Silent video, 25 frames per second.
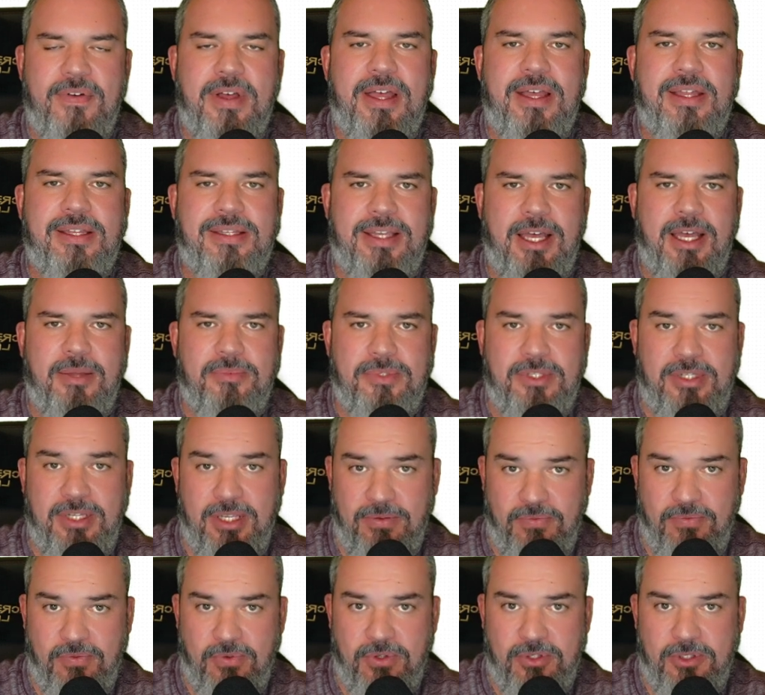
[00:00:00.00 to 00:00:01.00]
times 10
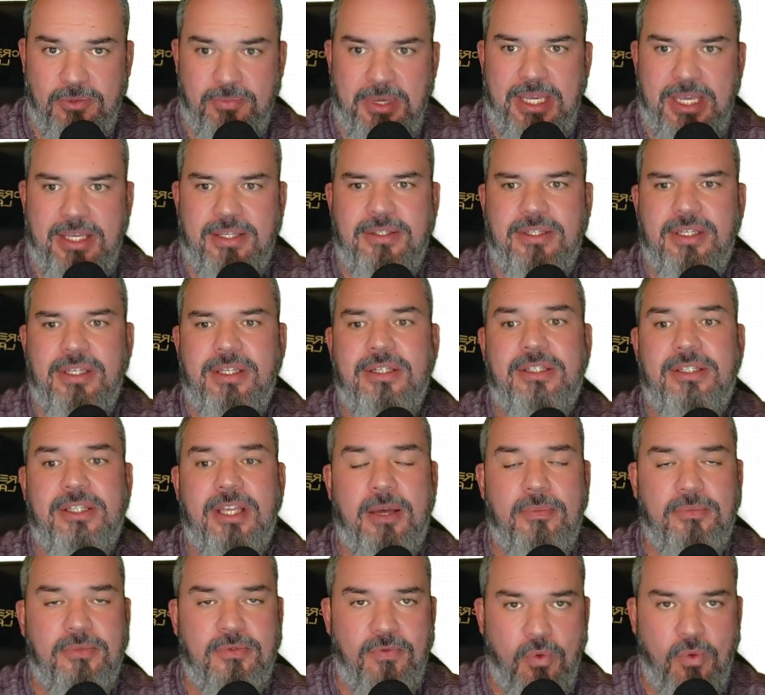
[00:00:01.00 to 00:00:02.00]
foot spacing
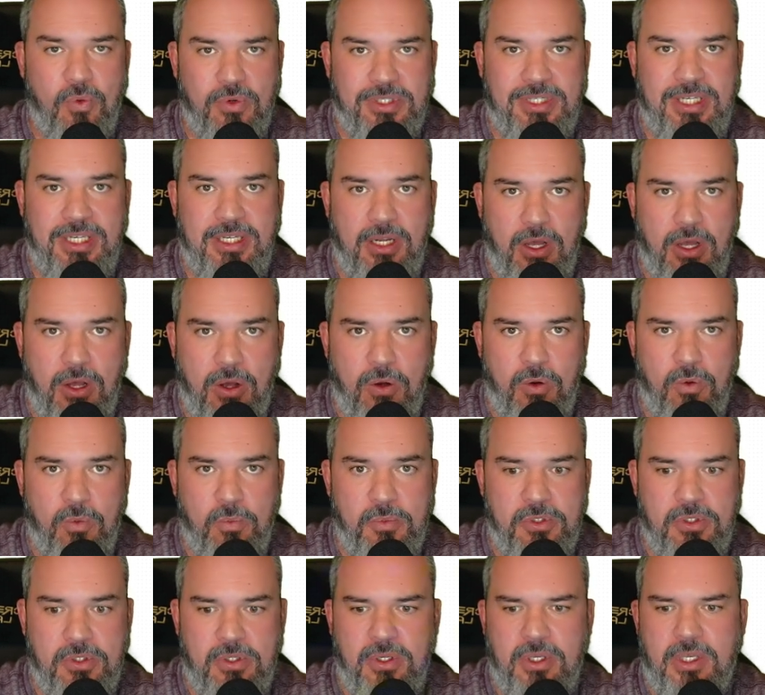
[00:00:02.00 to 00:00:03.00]
times 14
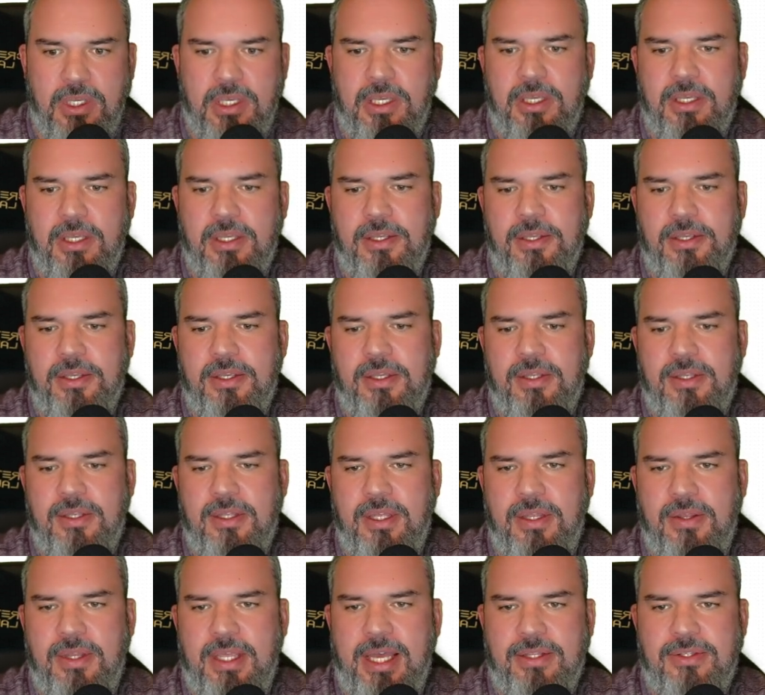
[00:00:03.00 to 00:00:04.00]
ohms.
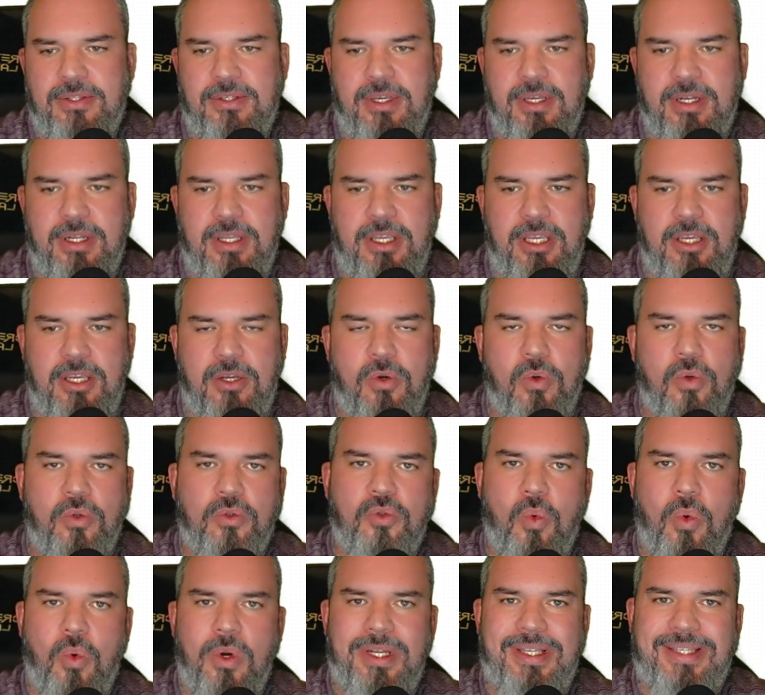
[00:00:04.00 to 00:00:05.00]
And that's going to equal
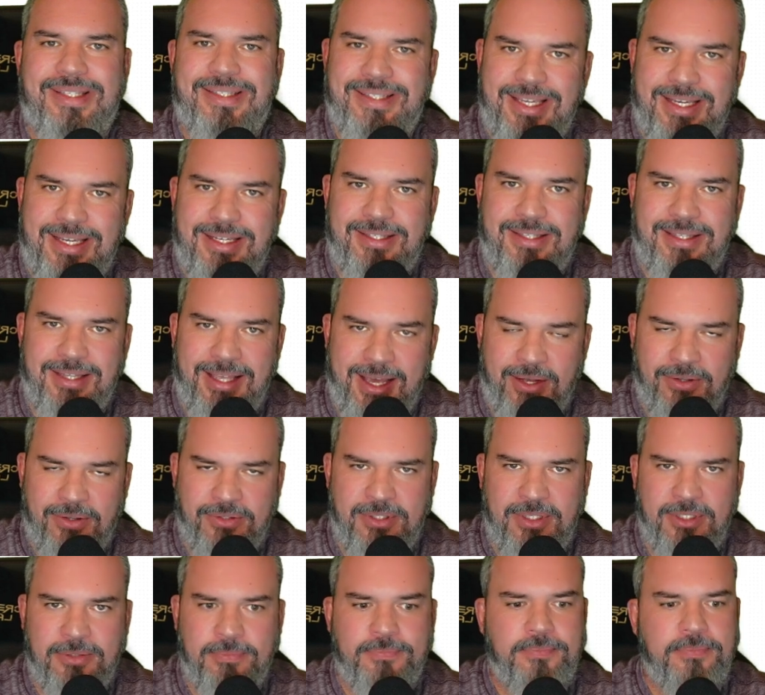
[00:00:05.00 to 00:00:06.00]

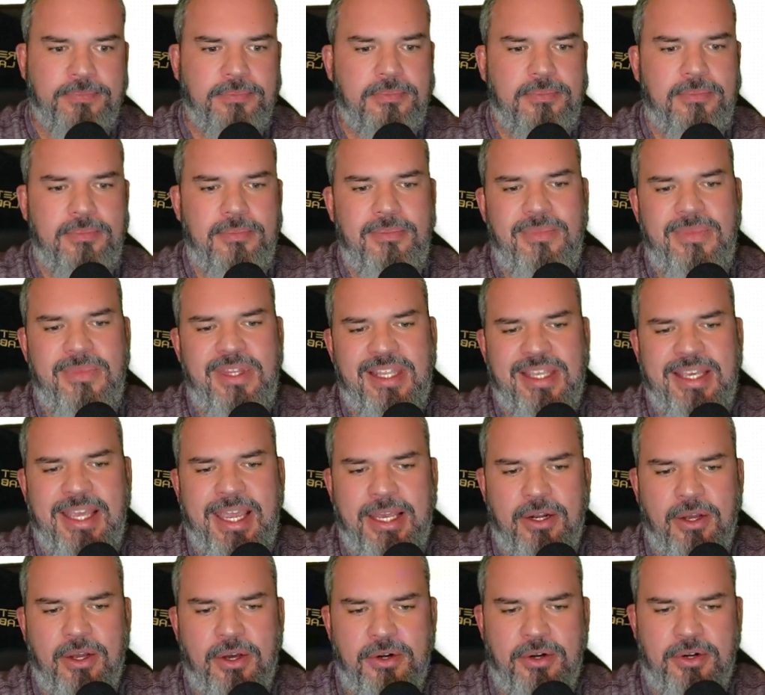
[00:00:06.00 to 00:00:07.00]

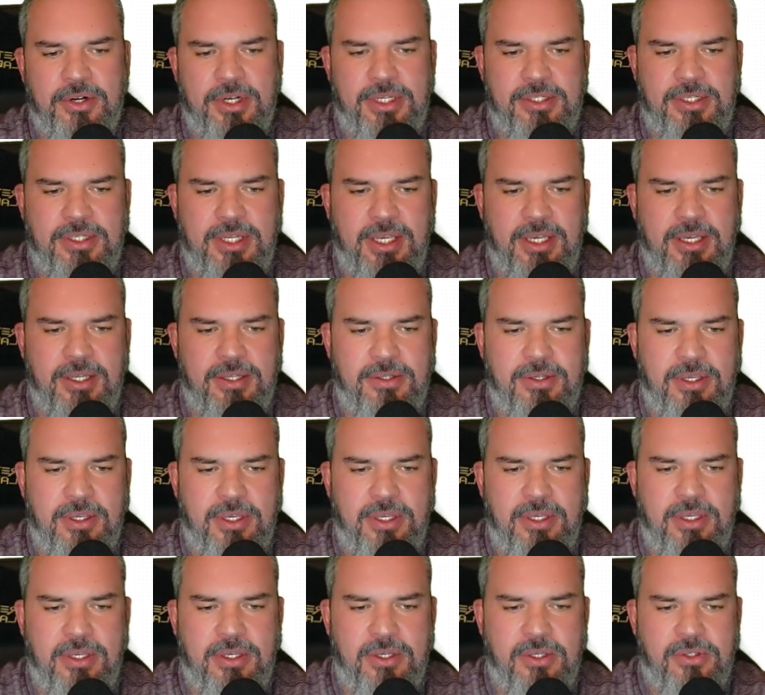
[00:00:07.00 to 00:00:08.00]
26,810.
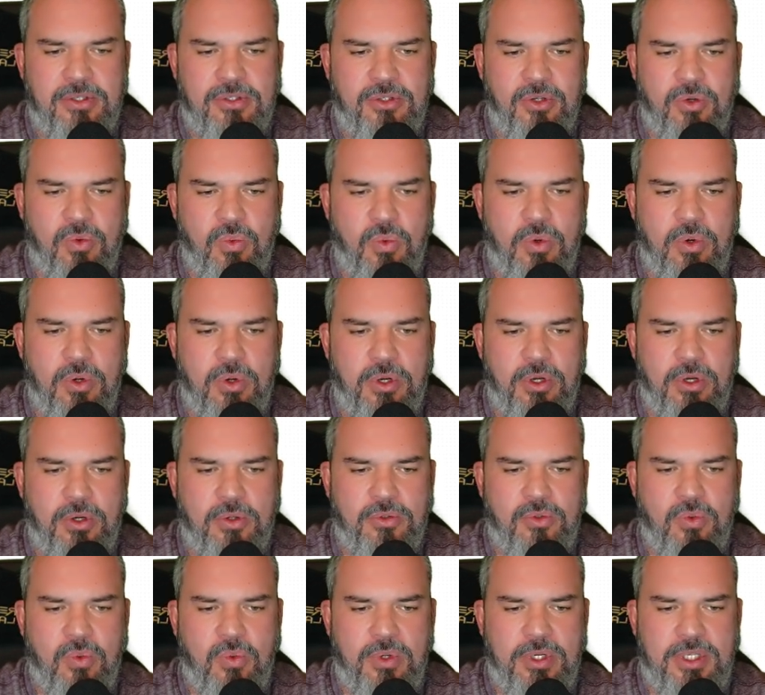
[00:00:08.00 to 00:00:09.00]
So we'll go
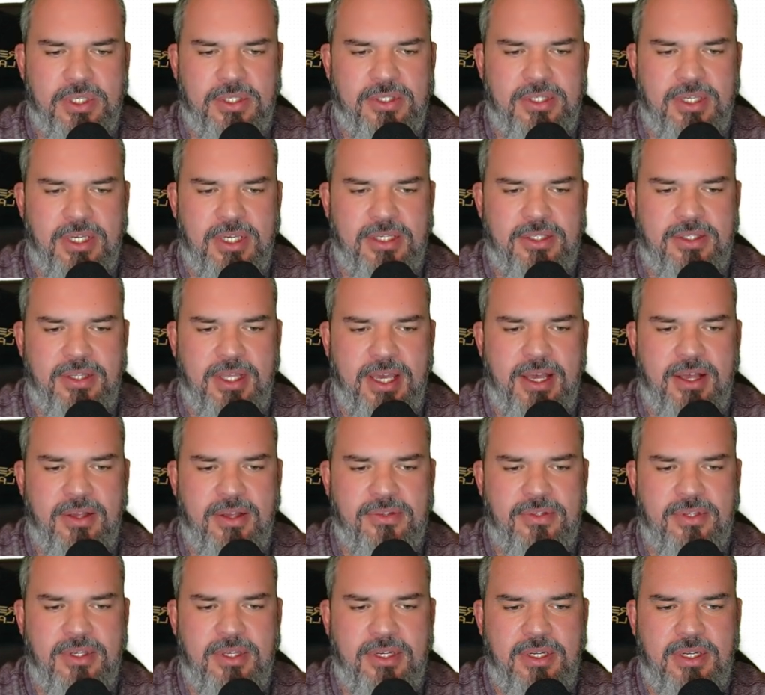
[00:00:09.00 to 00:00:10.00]

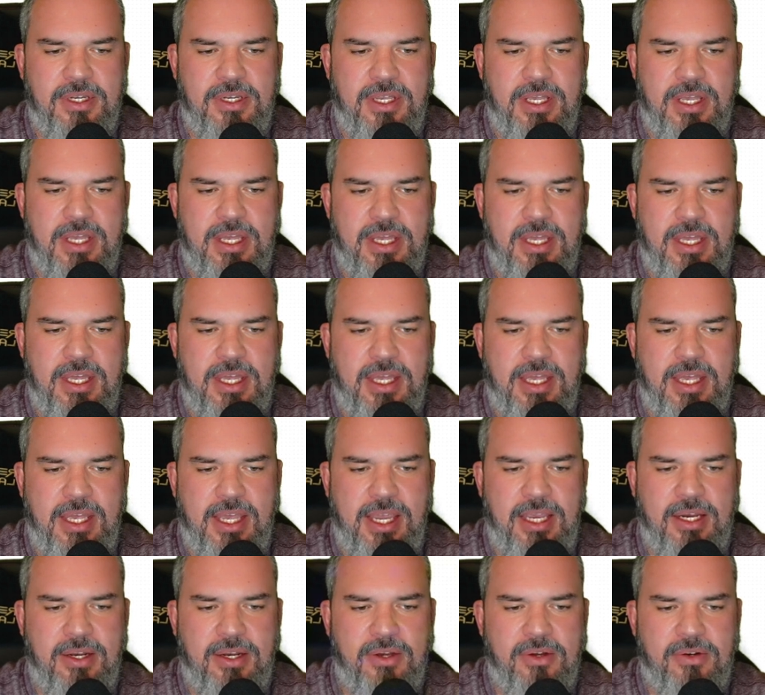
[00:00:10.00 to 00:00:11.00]

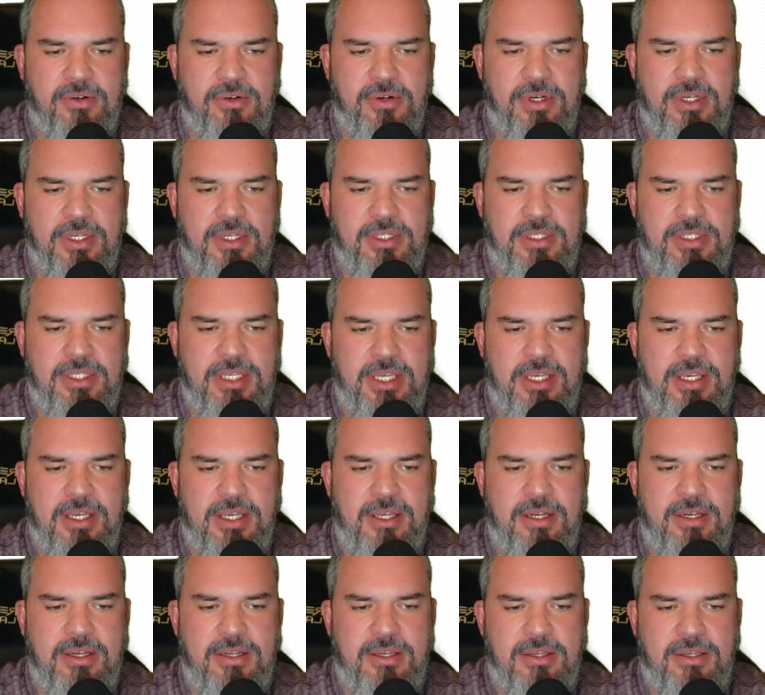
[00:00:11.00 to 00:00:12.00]

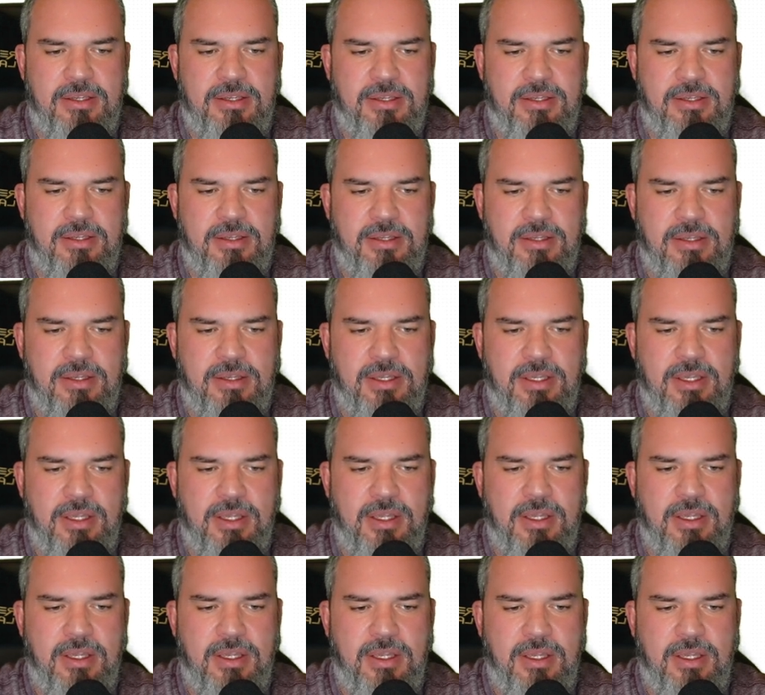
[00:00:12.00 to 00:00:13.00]
26,810
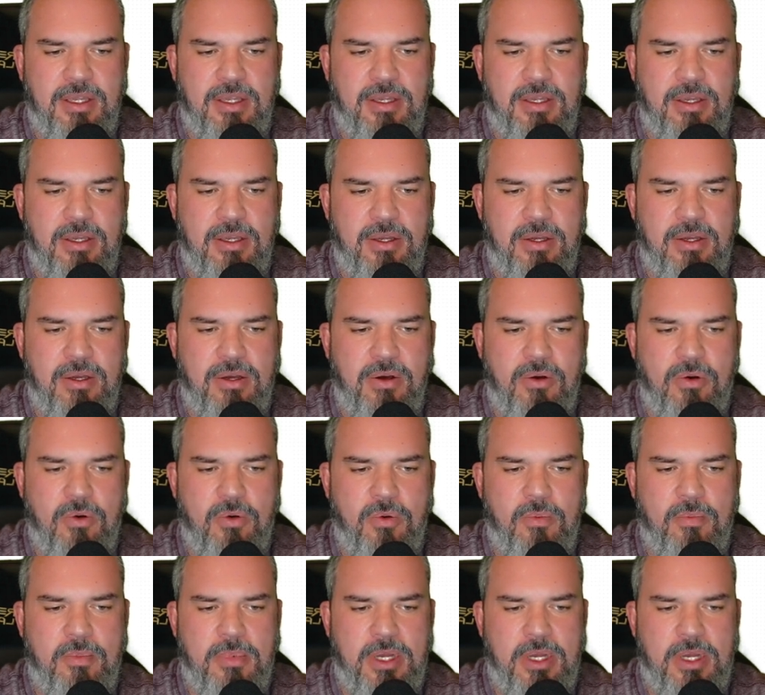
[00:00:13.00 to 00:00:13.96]
ohm